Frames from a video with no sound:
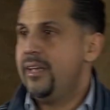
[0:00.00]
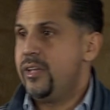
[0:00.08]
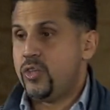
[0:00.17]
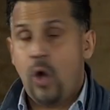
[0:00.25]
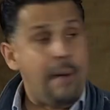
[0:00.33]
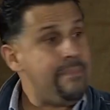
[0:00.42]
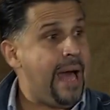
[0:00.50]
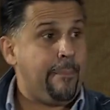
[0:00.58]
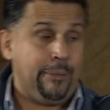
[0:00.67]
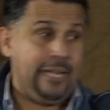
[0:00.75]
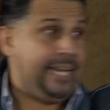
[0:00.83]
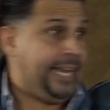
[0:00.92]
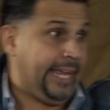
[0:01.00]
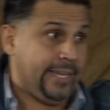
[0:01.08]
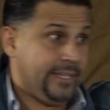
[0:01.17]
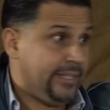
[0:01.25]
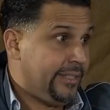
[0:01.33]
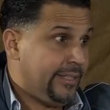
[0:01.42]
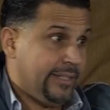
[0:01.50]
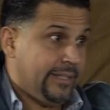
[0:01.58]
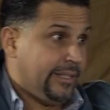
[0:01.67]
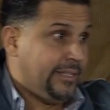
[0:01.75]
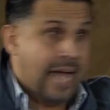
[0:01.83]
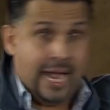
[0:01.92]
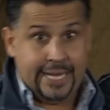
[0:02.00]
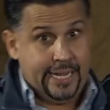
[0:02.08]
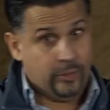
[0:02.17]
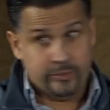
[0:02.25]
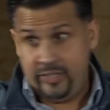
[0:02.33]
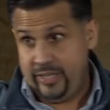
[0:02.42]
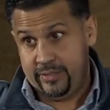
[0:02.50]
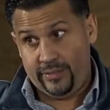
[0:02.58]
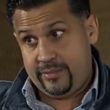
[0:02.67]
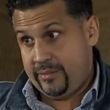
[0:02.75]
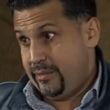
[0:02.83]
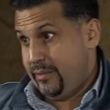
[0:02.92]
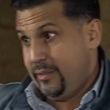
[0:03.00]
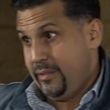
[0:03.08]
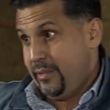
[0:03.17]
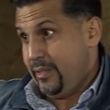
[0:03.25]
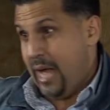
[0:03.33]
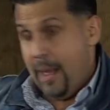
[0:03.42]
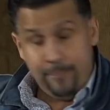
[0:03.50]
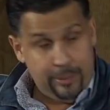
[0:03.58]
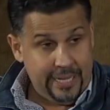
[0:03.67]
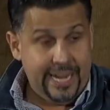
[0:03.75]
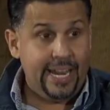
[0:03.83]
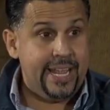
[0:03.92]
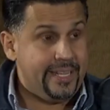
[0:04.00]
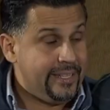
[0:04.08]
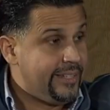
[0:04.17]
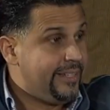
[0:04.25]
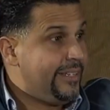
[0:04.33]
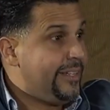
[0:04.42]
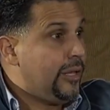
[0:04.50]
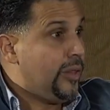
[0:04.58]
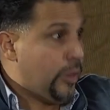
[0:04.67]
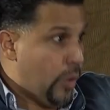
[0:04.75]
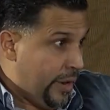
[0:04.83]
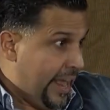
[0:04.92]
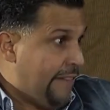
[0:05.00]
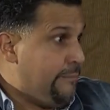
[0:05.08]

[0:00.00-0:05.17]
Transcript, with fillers: So I'm not pleading not guilty. I'm pleading Lord have